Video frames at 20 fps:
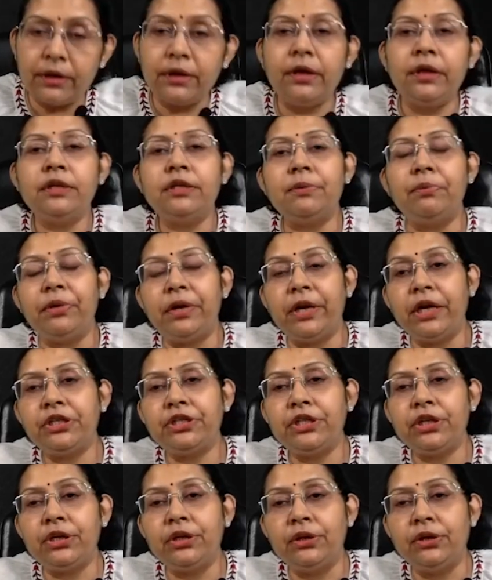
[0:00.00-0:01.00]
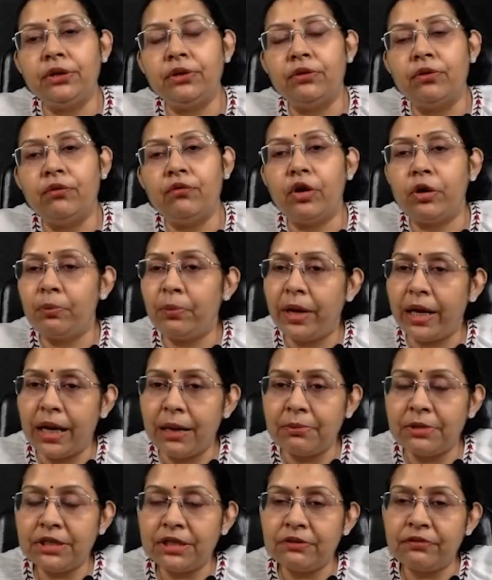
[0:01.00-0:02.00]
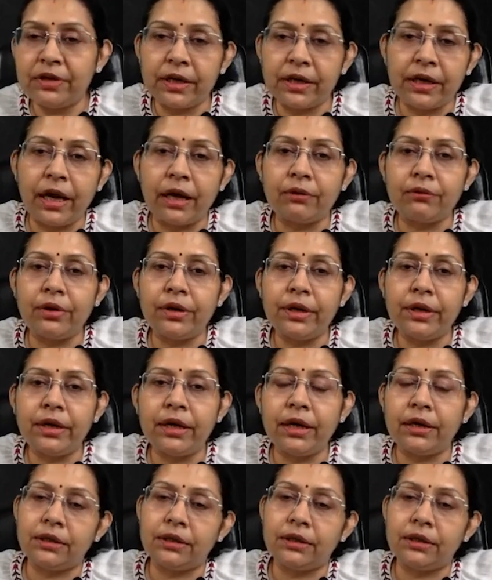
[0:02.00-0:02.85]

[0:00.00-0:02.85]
interpretation, what parameter we are calculating,